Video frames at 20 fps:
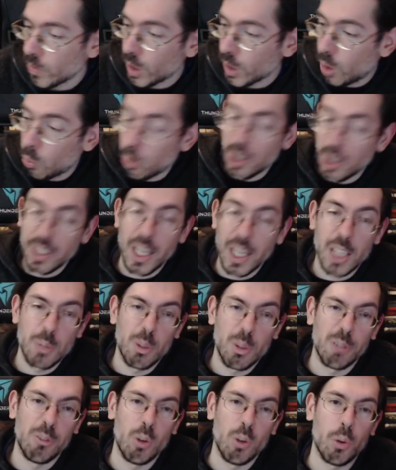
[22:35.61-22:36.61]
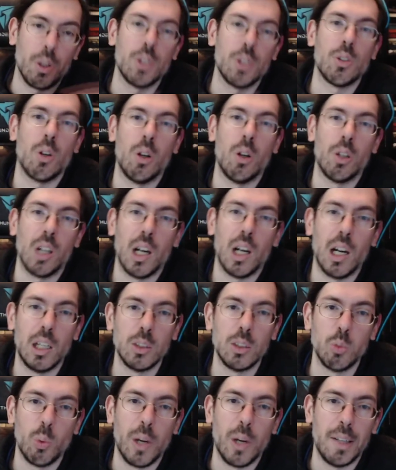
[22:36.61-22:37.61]
One guy's more focused on
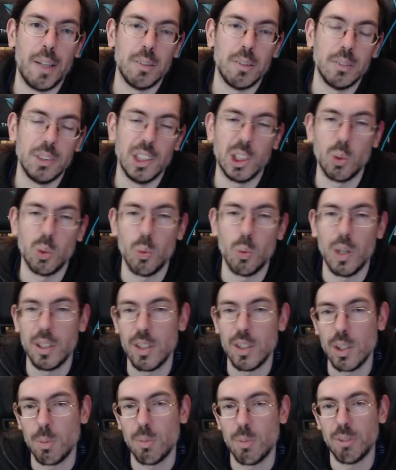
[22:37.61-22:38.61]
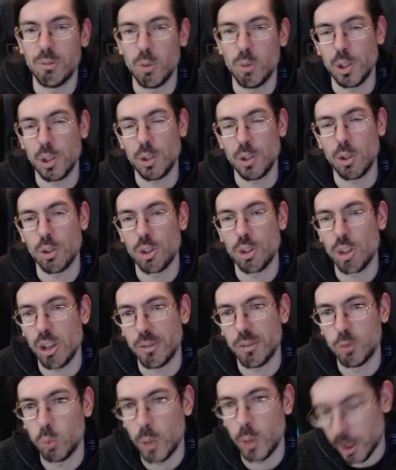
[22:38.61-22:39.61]
hardware, the other one is more focused on
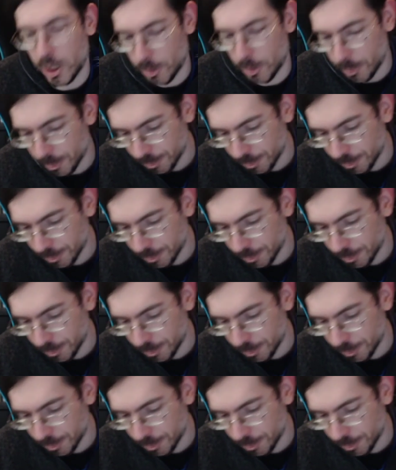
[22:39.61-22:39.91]
software.